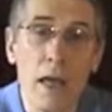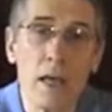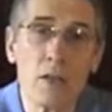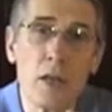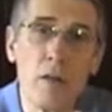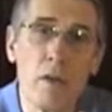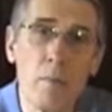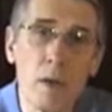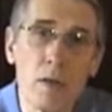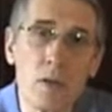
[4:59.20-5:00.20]
is
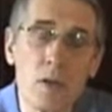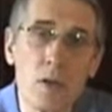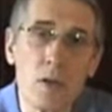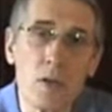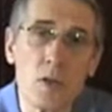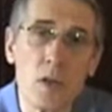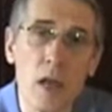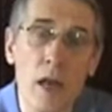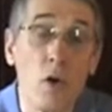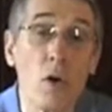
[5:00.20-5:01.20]
giving
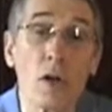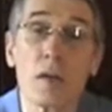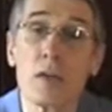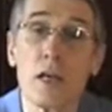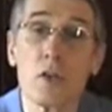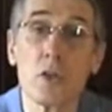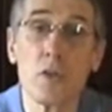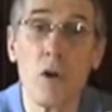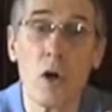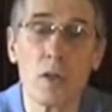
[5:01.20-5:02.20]
businesses and organizations
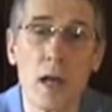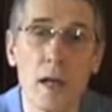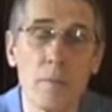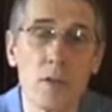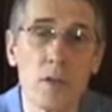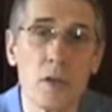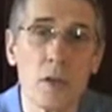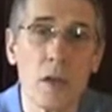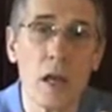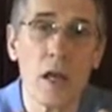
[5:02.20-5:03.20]
of all types
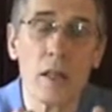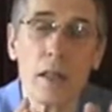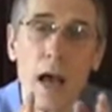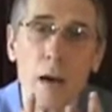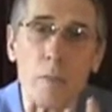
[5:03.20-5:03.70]
the